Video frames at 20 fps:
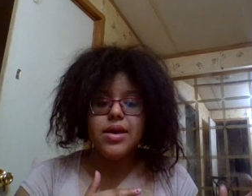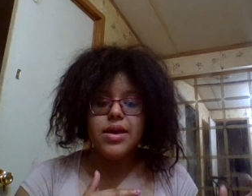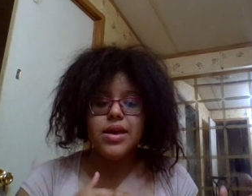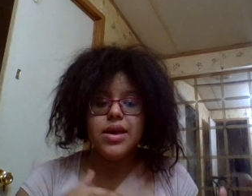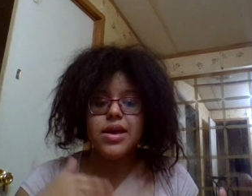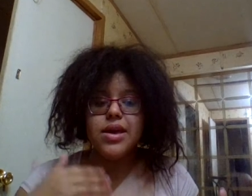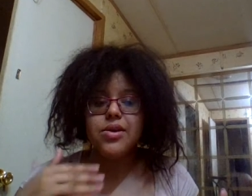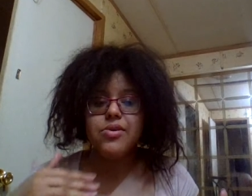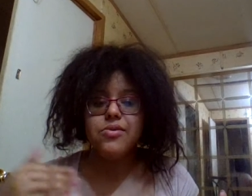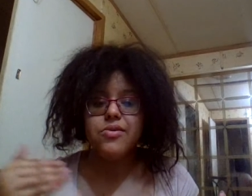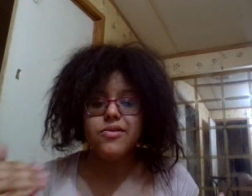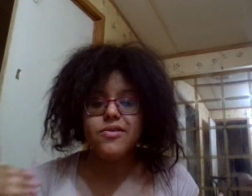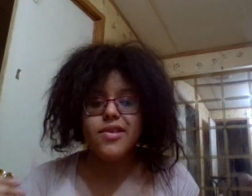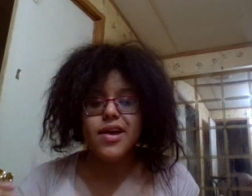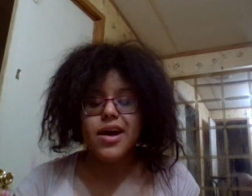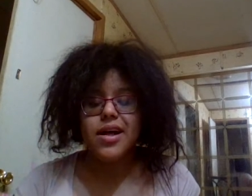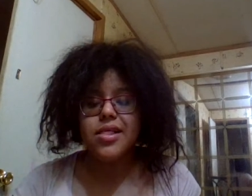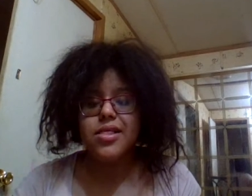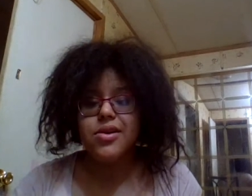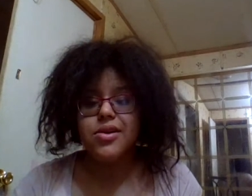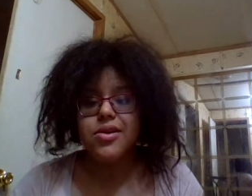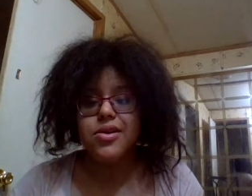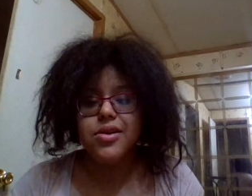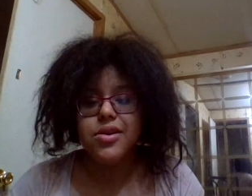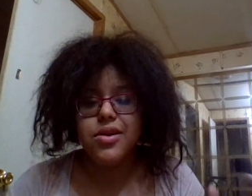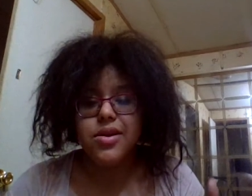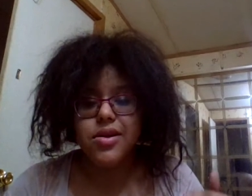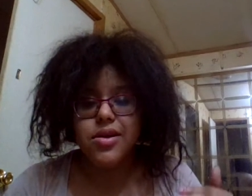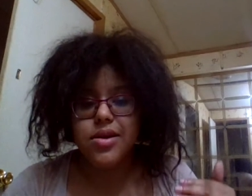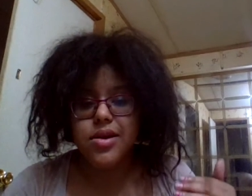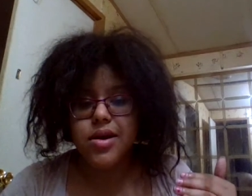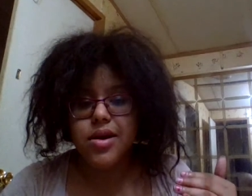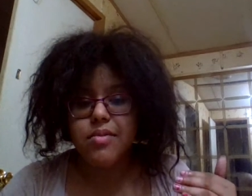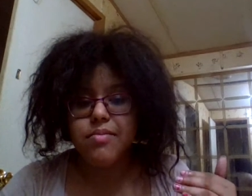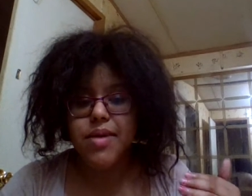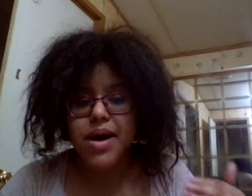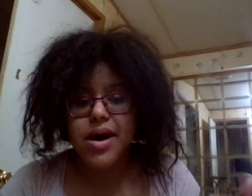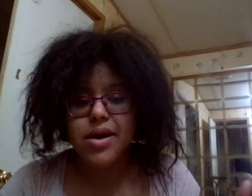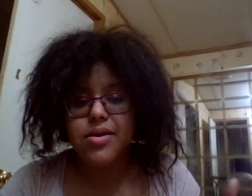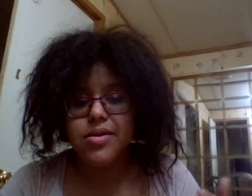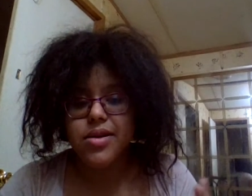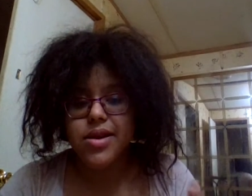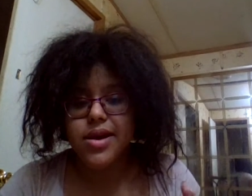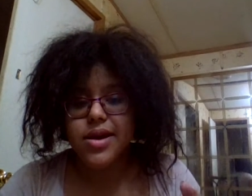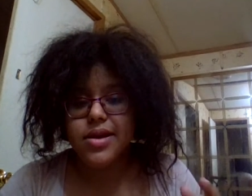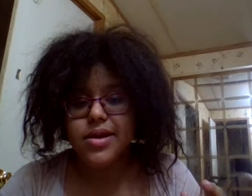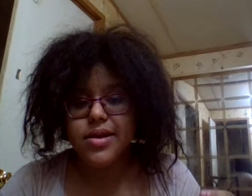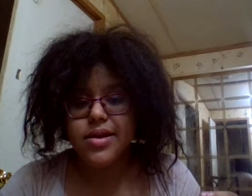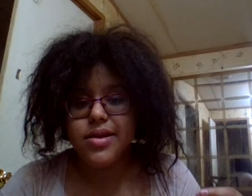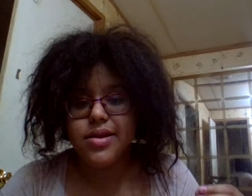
increase our learning about that